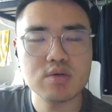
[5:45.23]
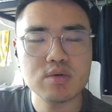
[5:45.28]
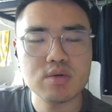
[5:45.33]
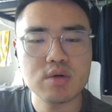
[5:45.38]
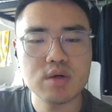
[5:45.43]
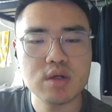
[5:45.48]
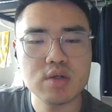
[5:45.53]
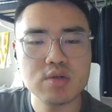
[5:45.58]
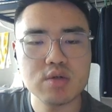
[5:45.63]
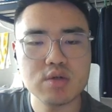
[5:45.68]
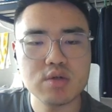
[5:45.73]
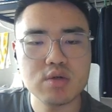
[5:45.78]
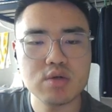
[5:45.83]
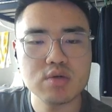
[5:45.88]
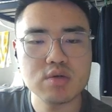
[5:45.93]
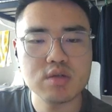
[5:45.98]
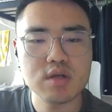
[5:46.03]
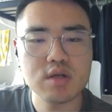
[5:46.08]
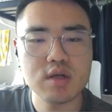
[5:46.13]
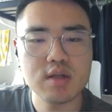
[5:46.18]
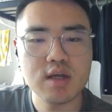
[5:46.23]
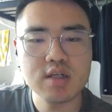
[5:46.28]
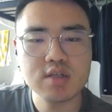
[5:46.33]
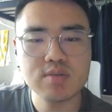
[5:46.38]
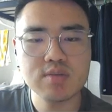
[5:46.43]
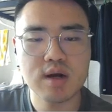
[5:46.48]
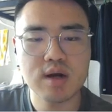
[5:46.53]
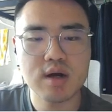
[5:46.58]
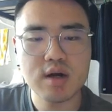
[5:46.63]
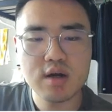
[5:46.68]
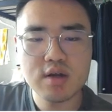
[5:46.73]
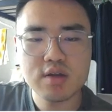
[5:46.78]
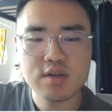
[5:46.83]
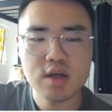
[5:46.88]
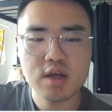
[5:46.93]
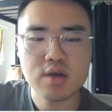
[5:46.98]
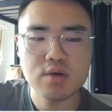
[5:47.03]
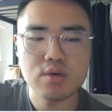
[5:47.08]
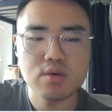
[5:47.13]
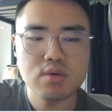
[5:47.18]
to introduce the next part.
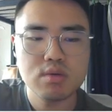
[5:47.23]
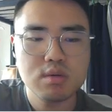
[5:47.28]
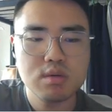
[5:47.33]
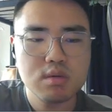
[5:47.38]
Thank you.